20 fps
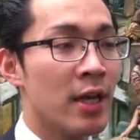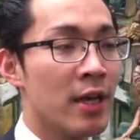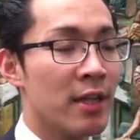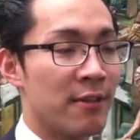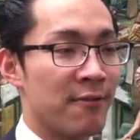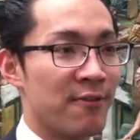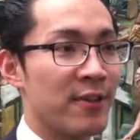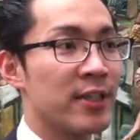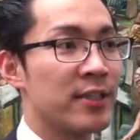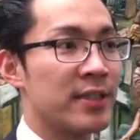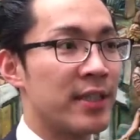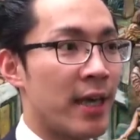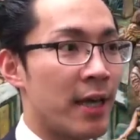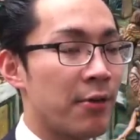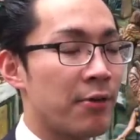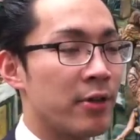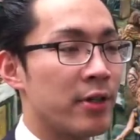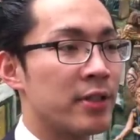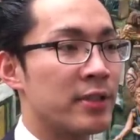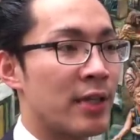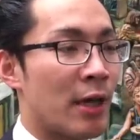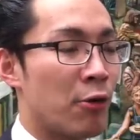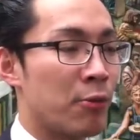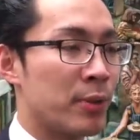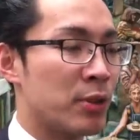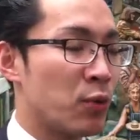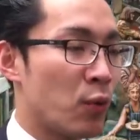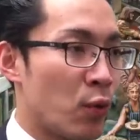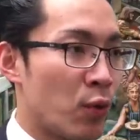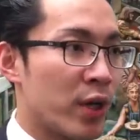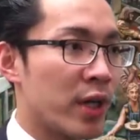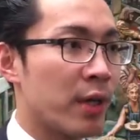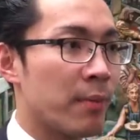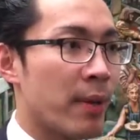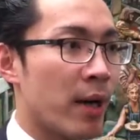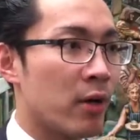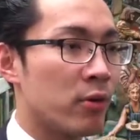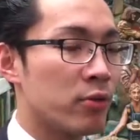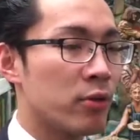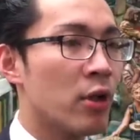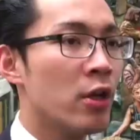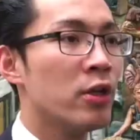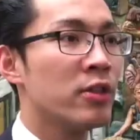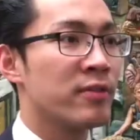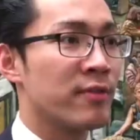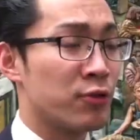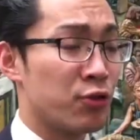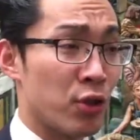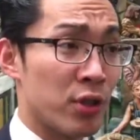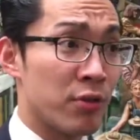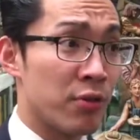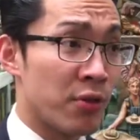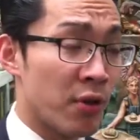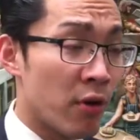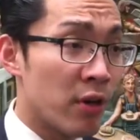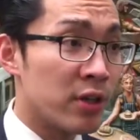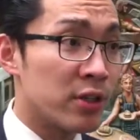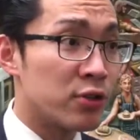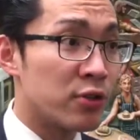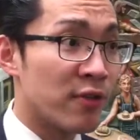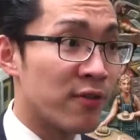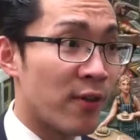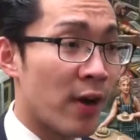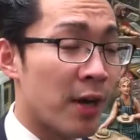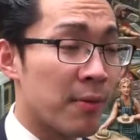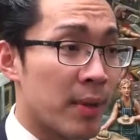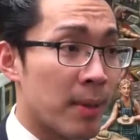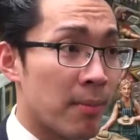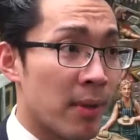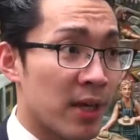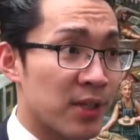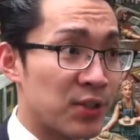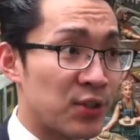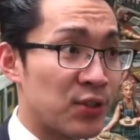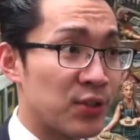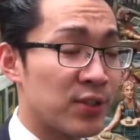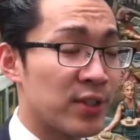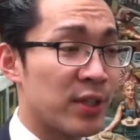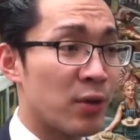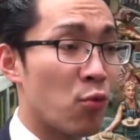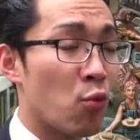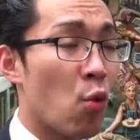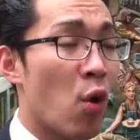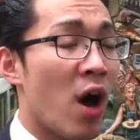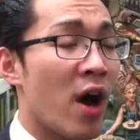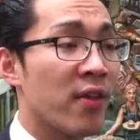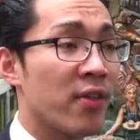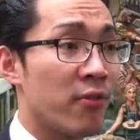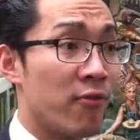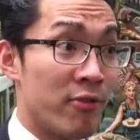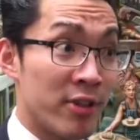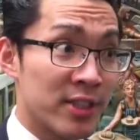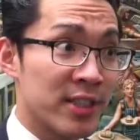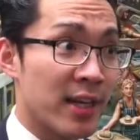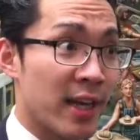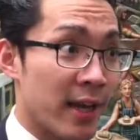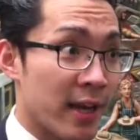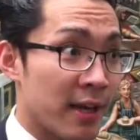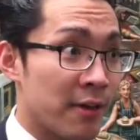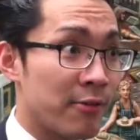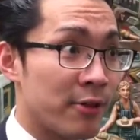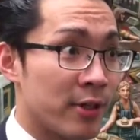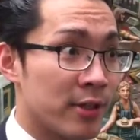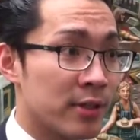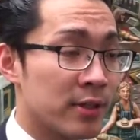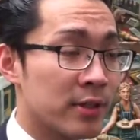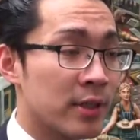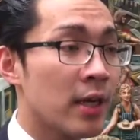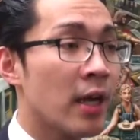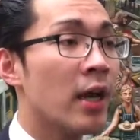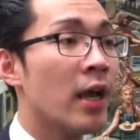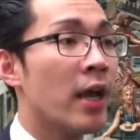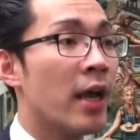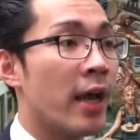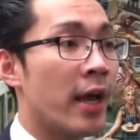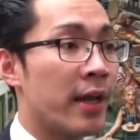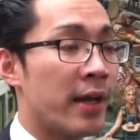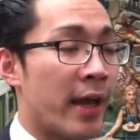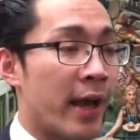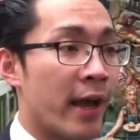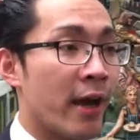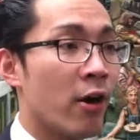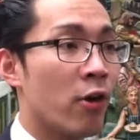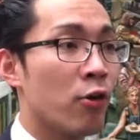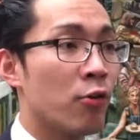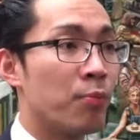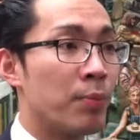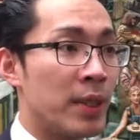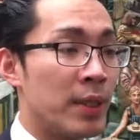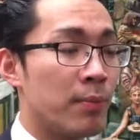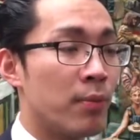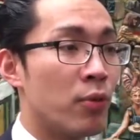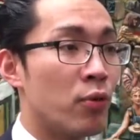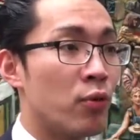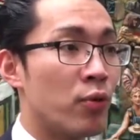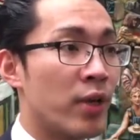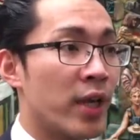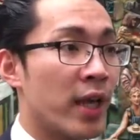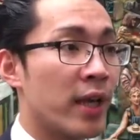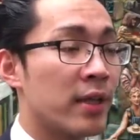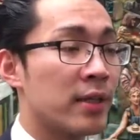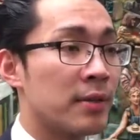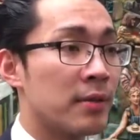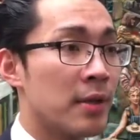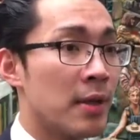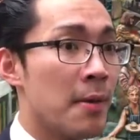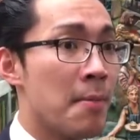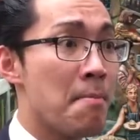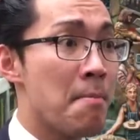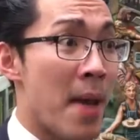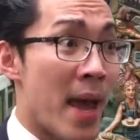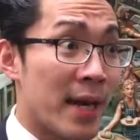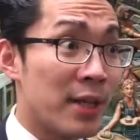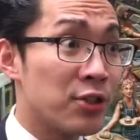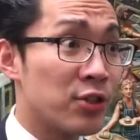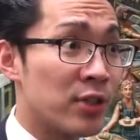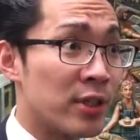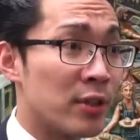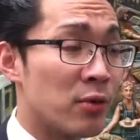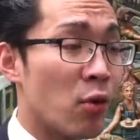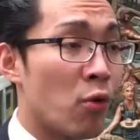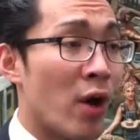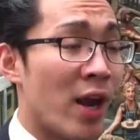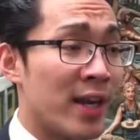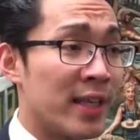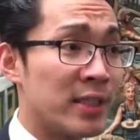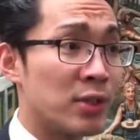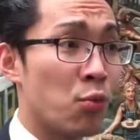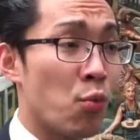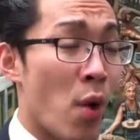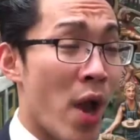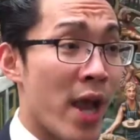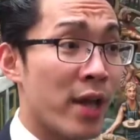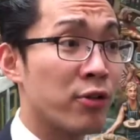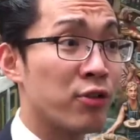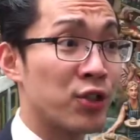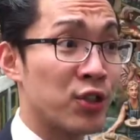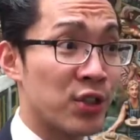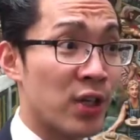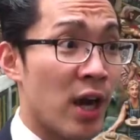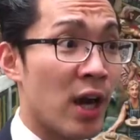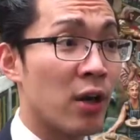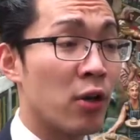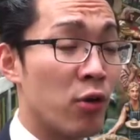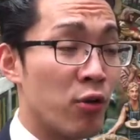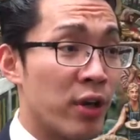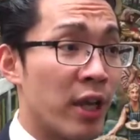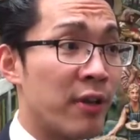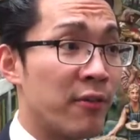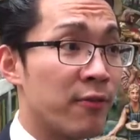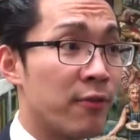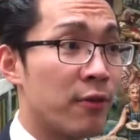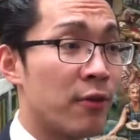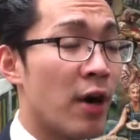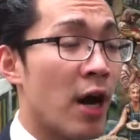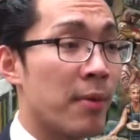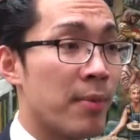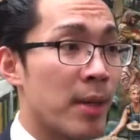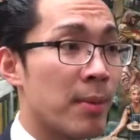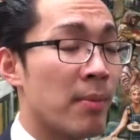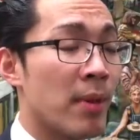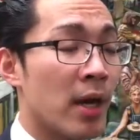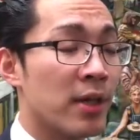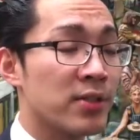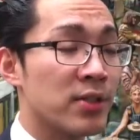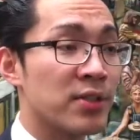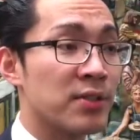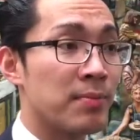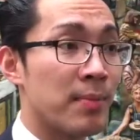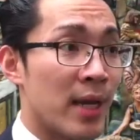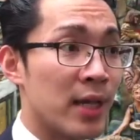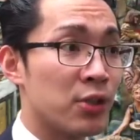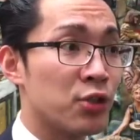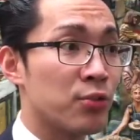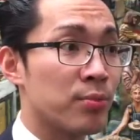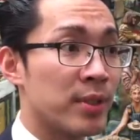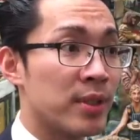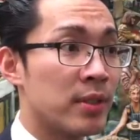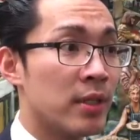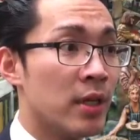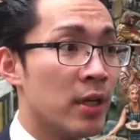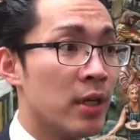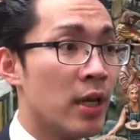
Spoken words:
The first area is I'll be talking about general knowledge of IBM licensing, what are the risk areas, and how people can manage it, or at least where to start looking for IBM license management